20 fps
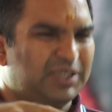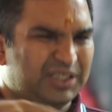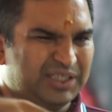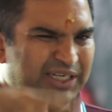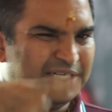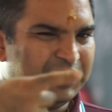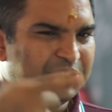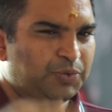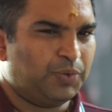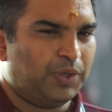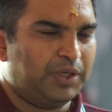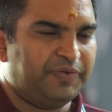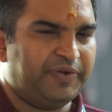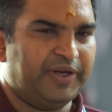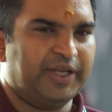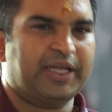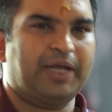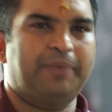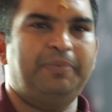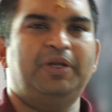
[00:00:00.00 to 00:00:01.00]
That is what
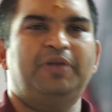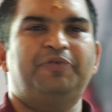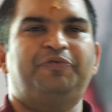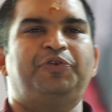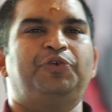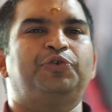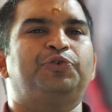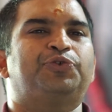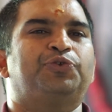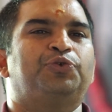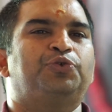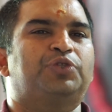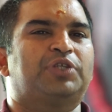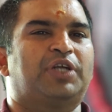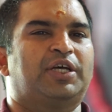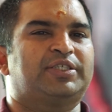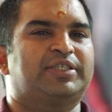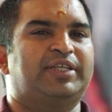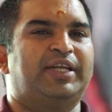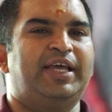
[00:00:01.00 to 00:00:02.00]
will come in a few
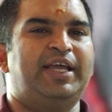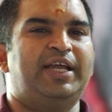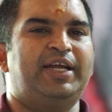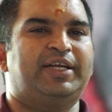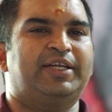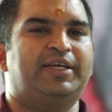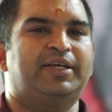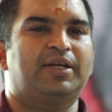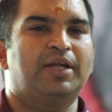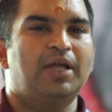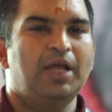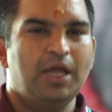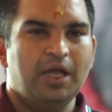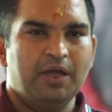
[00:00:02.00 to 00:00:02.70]
sutras later